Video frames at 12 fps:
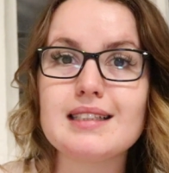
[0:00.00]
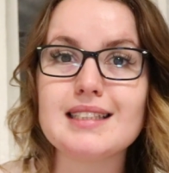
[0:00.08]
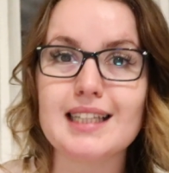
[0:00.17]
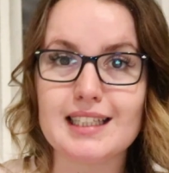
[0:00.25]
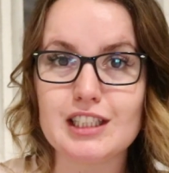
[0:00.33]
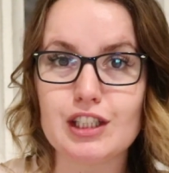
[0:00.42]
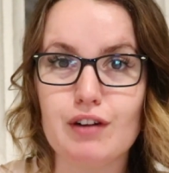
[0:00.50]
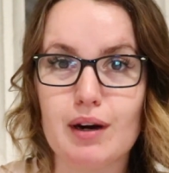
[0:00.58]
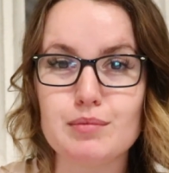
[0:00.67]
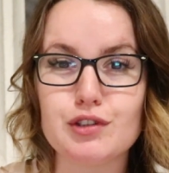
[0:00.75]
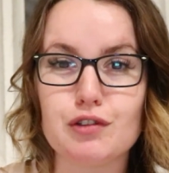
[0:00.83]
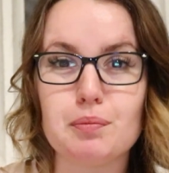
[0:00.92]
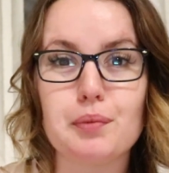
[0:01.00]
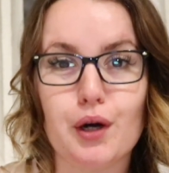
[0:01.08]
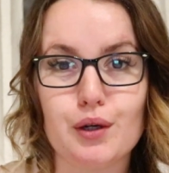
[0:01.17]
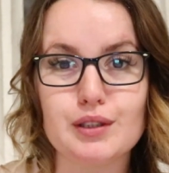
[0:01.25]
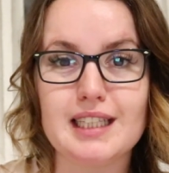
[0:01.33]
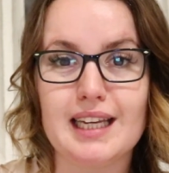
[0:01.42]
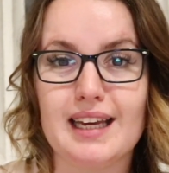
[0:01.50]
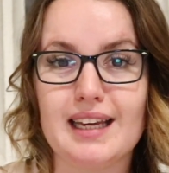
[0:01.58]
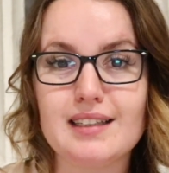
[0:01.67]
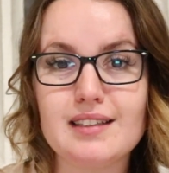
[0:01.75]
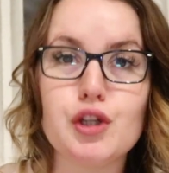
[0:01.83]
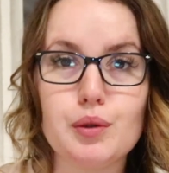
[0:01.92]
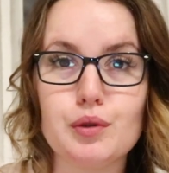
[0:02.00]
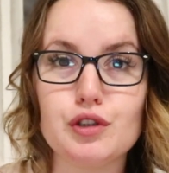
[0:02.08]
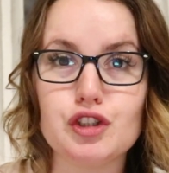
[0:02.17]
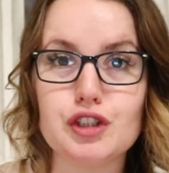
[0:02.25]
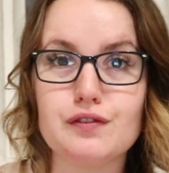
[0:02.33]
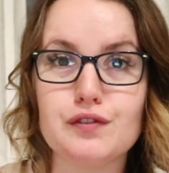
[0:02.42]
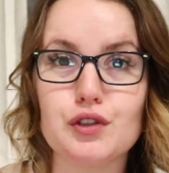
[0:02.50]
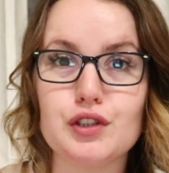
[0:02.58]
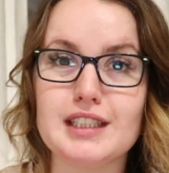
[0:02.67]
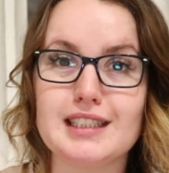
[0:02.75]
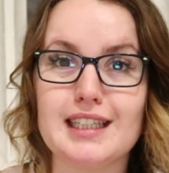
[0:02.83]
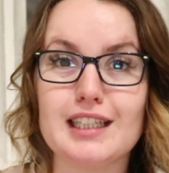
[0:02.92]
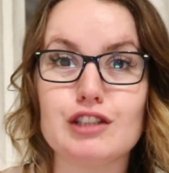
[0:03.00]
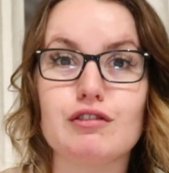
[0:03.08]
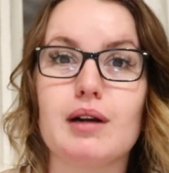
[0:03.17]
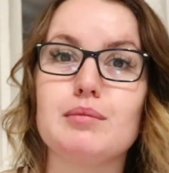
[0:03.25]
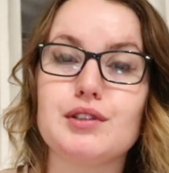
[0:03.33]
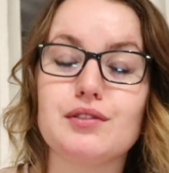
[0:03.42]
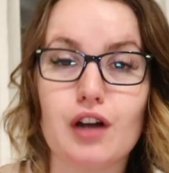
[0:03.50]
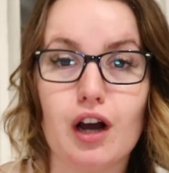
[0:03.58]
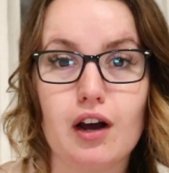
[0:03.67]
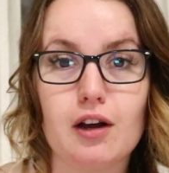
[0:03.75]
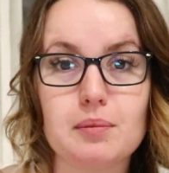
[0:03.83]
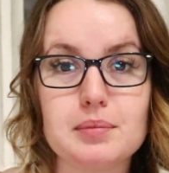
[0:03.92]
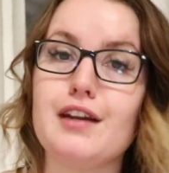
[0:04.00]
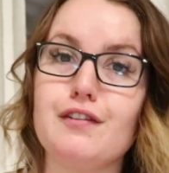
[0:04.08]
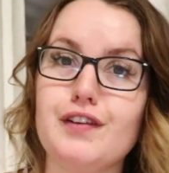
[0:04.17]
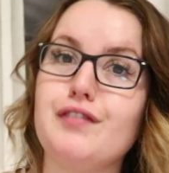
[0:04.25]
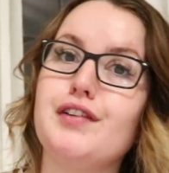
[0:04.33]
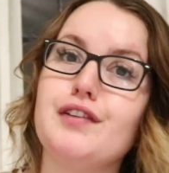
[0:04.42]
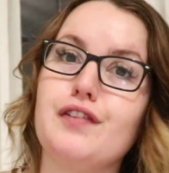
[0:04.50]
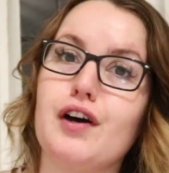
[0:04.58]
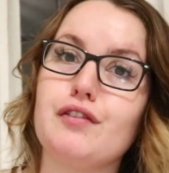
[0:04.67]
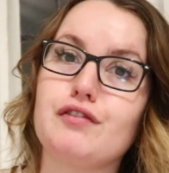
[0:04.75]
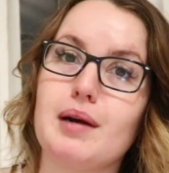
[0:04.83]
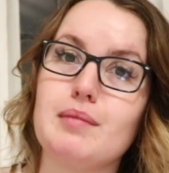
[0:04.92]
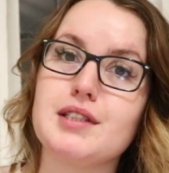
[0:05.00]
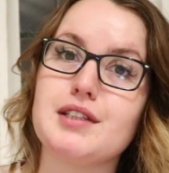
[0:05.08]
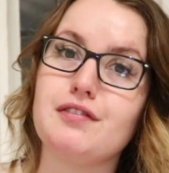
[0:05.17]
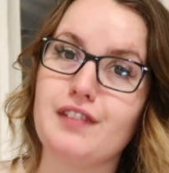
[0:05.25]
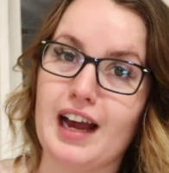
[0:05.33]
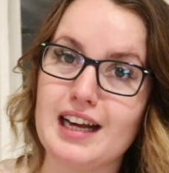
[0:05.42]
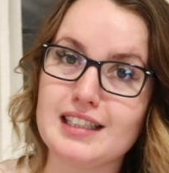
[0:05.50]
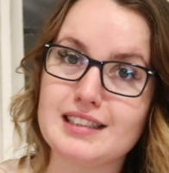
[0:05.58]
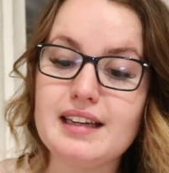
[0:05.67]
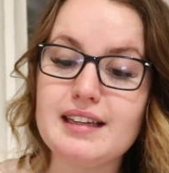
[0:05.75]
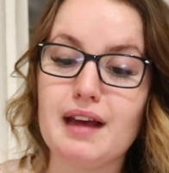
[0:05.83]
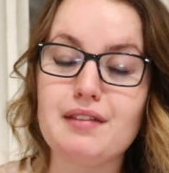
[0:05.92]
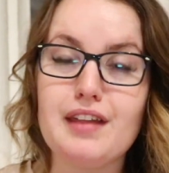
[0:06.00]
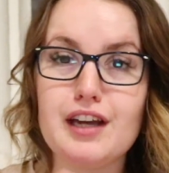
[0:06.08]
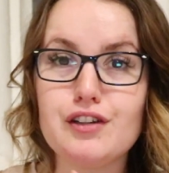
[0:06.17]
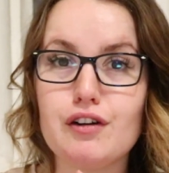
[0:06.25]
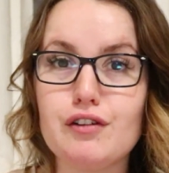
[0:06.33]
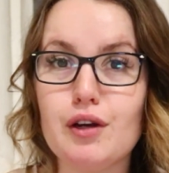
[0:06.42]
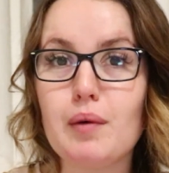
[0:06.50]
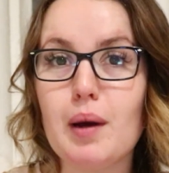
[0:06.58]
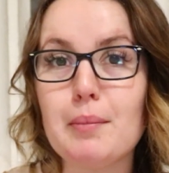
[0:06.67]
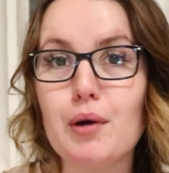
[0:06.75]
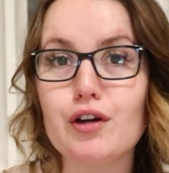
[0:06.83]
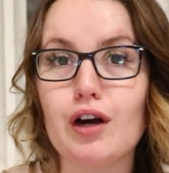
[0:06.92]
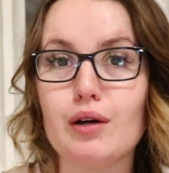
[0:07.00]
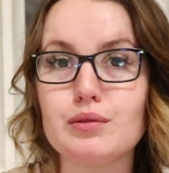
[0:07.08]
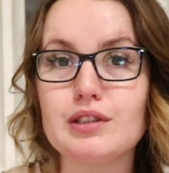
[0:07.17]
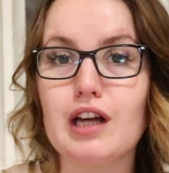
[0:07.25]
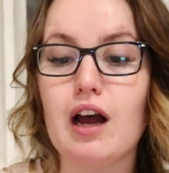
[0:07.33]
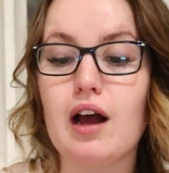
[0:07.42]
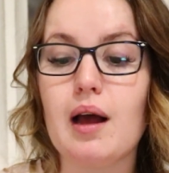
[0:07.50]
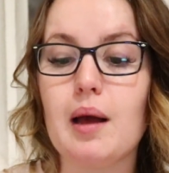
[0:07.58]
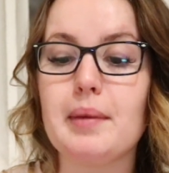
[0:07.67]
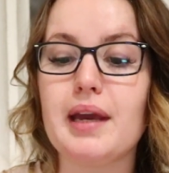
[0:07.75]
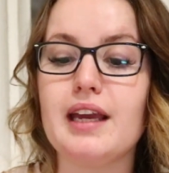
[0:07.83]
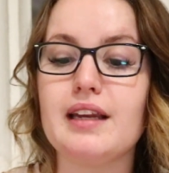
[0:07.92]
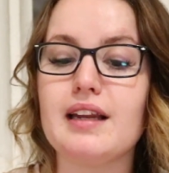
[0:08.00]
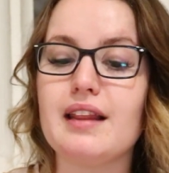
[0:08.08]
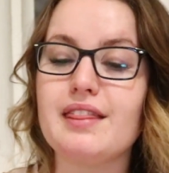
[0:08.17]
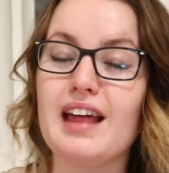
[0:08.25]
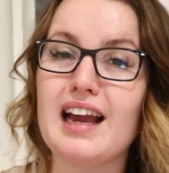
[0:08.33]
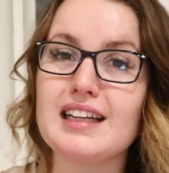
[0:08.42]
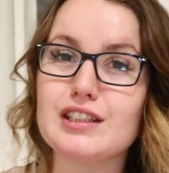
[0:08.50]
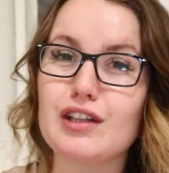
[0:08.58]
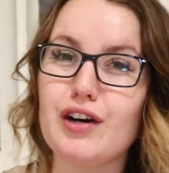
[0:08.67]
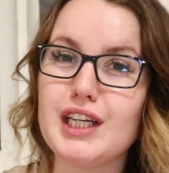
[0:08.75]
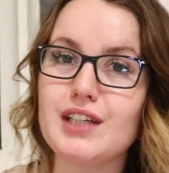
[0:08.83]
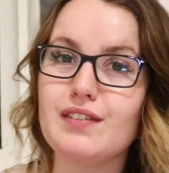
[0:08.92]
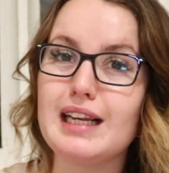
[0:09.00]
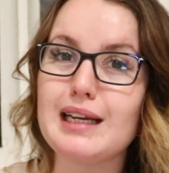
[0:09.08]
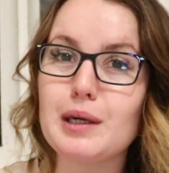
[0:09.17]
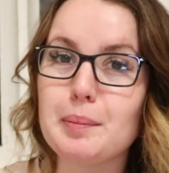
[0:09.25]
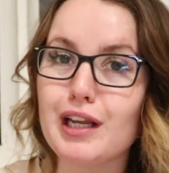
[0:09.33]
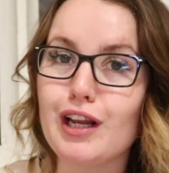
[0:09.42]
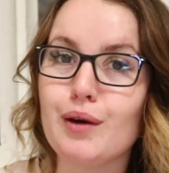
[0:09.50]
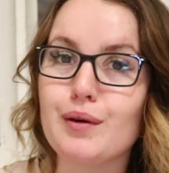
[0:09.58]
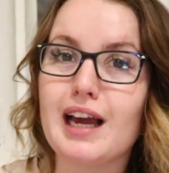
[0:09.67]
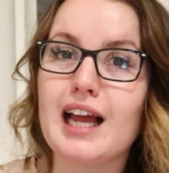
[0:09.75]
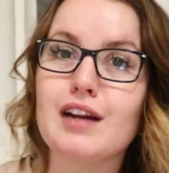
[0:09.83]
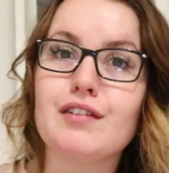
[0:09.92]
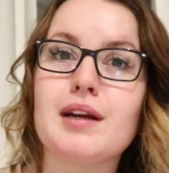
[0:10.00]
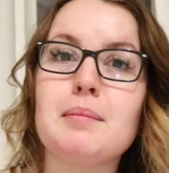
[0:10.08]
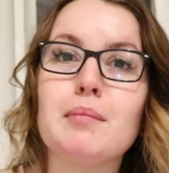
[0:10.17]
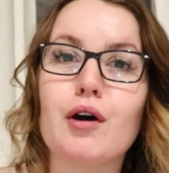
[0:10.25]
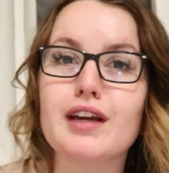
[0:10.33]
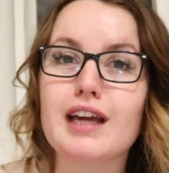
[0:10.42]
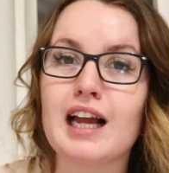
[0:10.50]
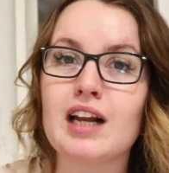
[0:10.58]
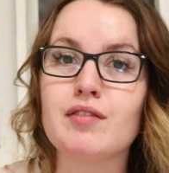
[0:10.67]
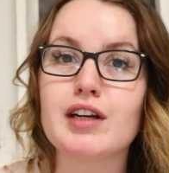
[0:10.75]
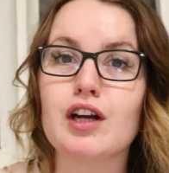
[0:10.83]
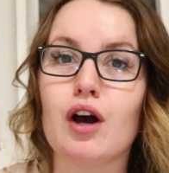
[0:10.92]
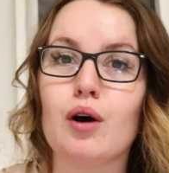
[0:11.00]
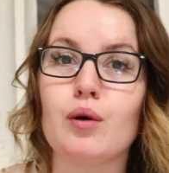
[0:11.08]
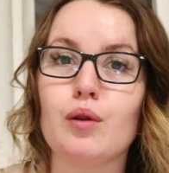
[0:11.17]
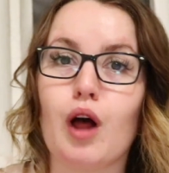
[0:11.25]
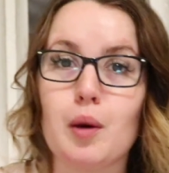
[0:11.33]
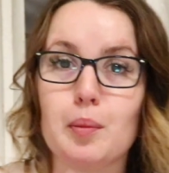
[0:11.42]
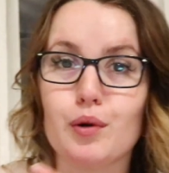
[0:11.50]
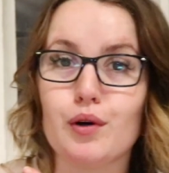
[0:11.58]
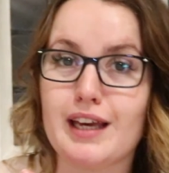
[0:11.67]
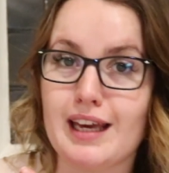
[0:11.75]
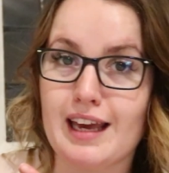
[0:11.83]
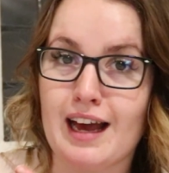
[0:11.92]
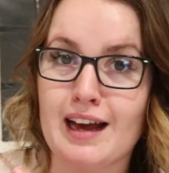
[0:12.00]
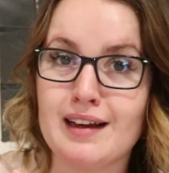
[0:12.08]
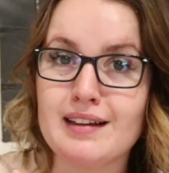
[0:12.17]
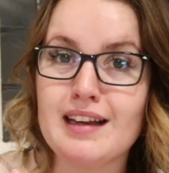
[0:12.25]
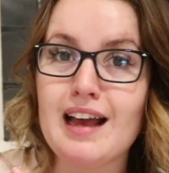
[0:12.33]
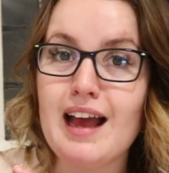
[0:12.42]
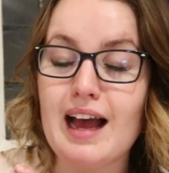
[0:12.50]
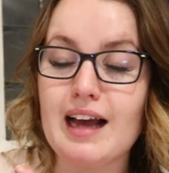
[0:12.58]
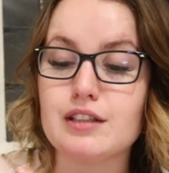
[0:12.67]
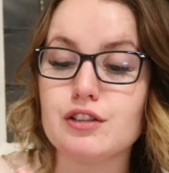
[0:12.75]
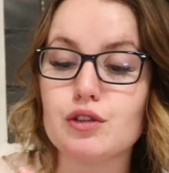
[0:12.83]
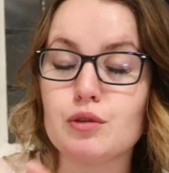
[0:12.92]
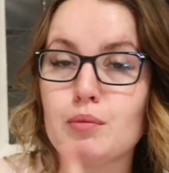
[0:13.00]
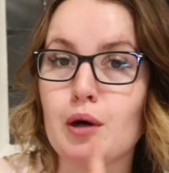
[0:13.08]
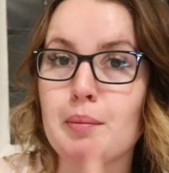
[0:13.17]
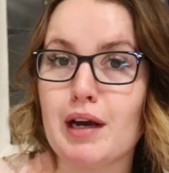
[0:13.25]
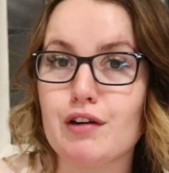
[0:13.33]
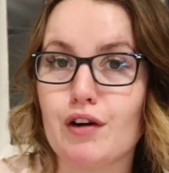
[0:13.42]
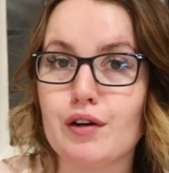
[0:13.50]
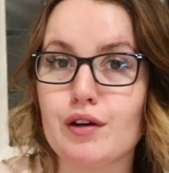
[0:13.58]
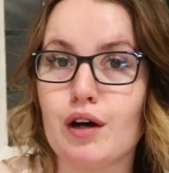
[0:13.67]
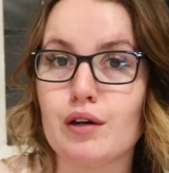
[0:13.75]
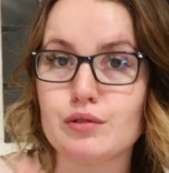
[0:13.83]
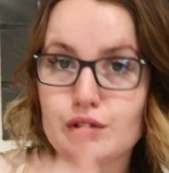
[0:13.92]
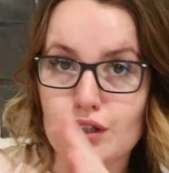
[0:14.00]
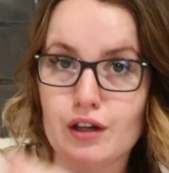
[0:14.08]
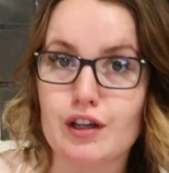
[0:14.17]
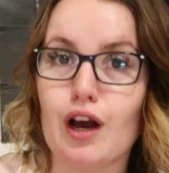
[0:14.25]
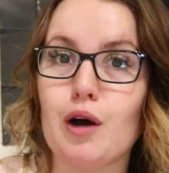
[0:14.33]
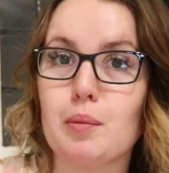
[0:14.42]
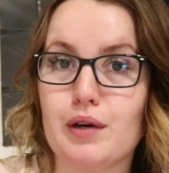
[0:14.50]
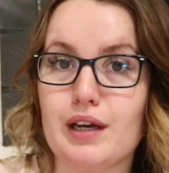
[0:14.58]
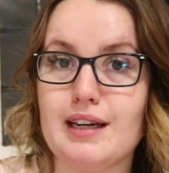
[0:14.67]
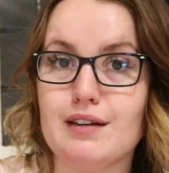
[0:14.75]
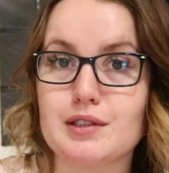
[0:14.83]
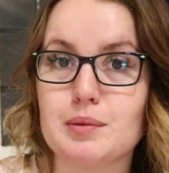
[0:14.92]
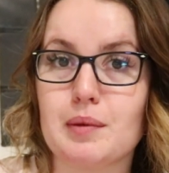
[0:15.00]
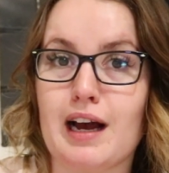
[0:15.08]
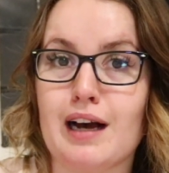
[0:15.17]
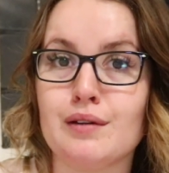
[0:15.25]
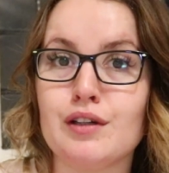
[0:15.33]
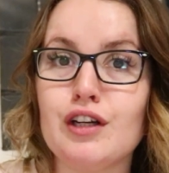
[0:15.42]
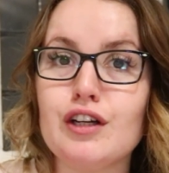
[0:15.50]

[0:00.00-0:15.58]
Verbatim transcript: 60 grams of protein, 246 grams of carbs and 55 grams of fat. Now they don't know what my goals are. I mean, that is kind of a little bit low calorie. My calorie goal I'll put here and all my macro goals like I'll put here as well.